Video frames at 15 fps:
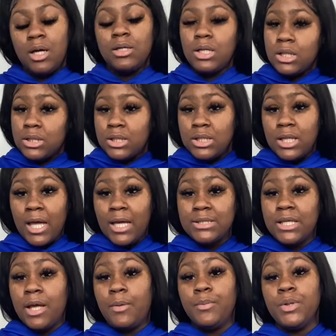Another thing that has
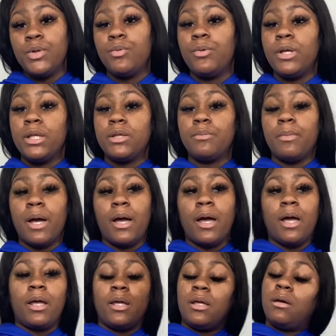helped me with
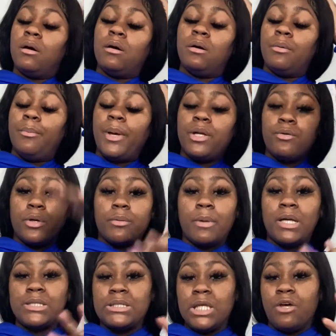my um, bettering
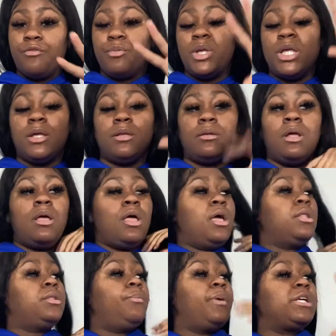myself, being
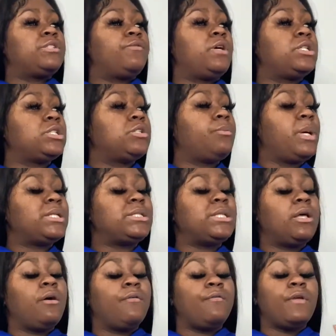the best version of
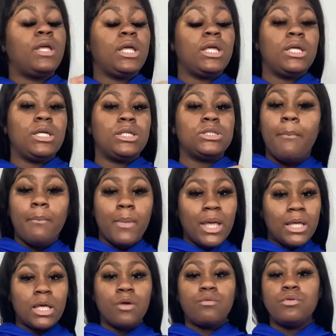myself, is
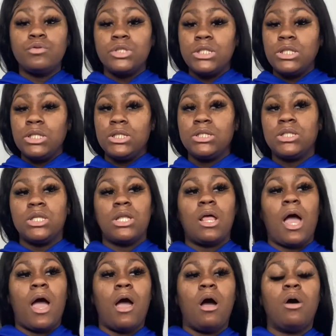making routines.
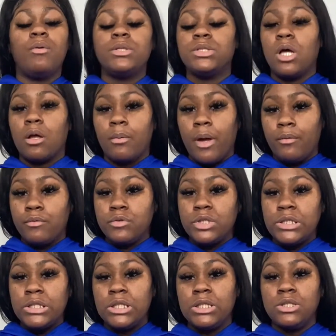I always talk about
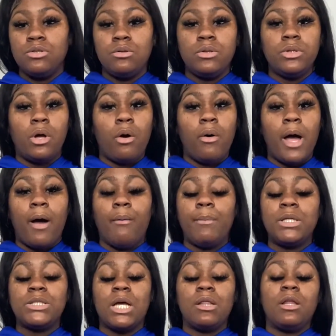routines. You know how
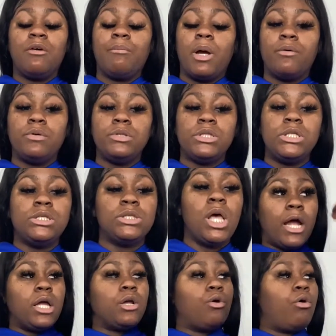much I love my routines.
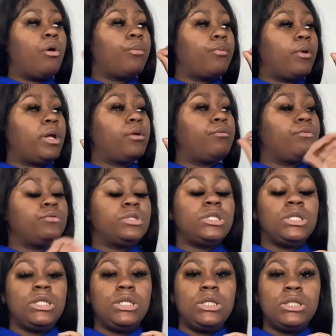I incorporated
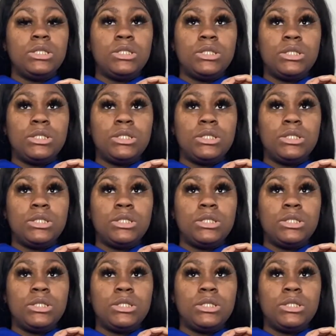routines.